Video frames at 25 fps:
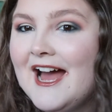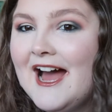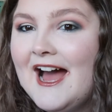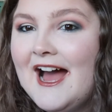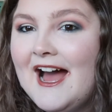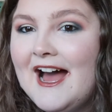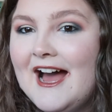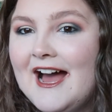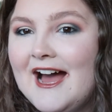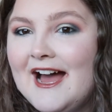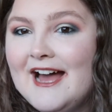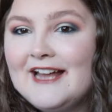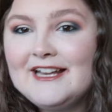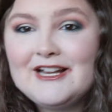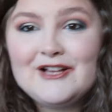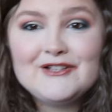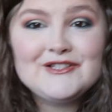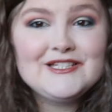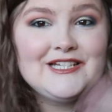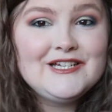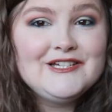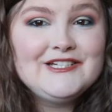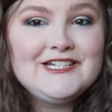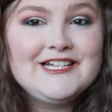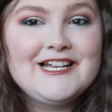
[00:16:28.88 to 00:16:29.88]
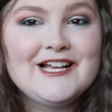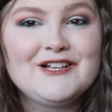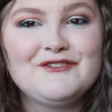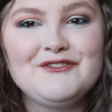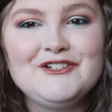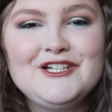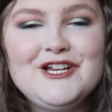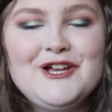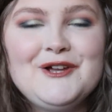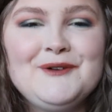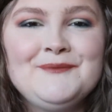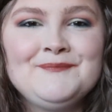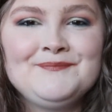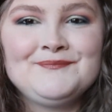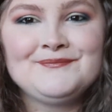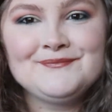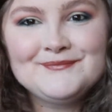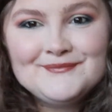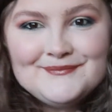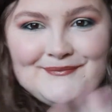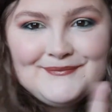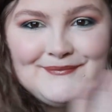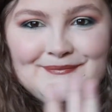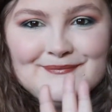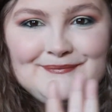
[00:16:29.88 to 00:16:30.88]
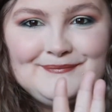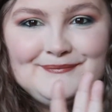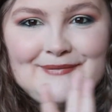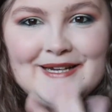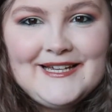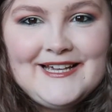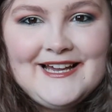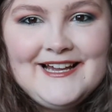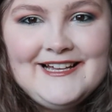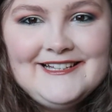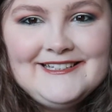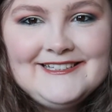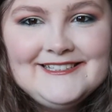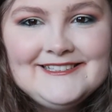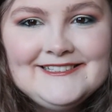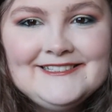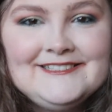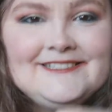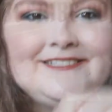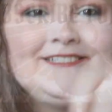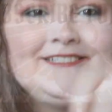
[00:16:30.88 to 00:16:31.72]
And I'll see you in the next video. Bye, guys.